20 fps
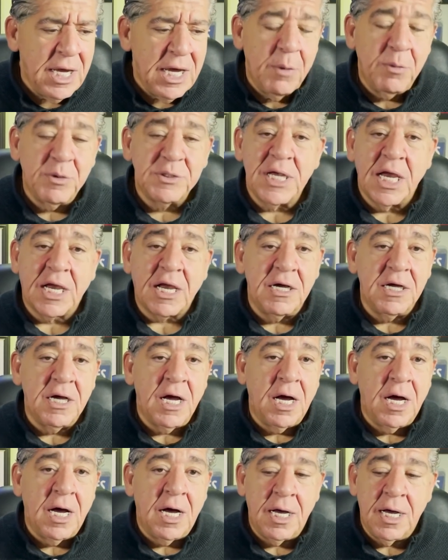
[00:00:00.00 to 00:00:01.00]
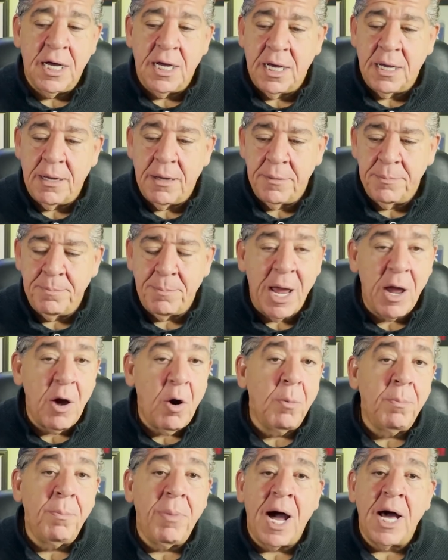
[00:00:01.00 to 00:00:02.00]
It was like a, a, a my
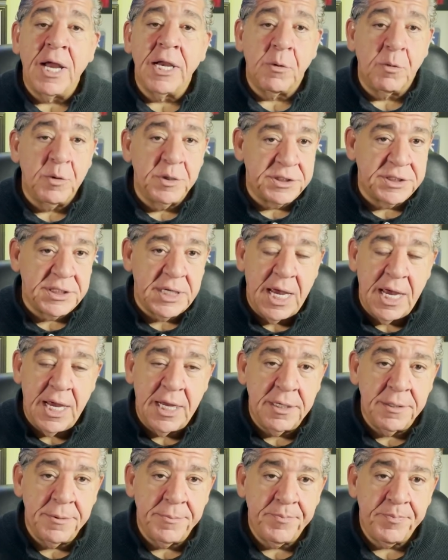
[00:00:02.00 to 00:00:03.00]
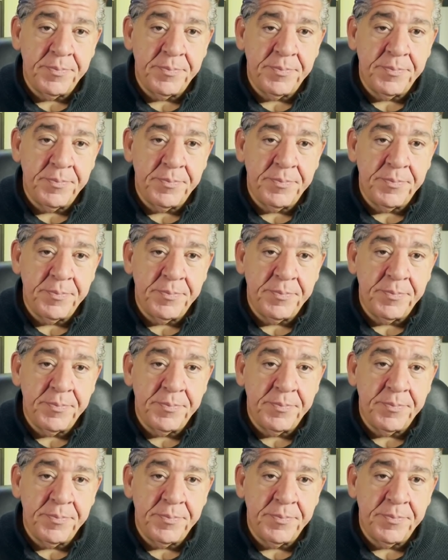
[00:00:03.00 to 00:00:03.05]
whole body was sad.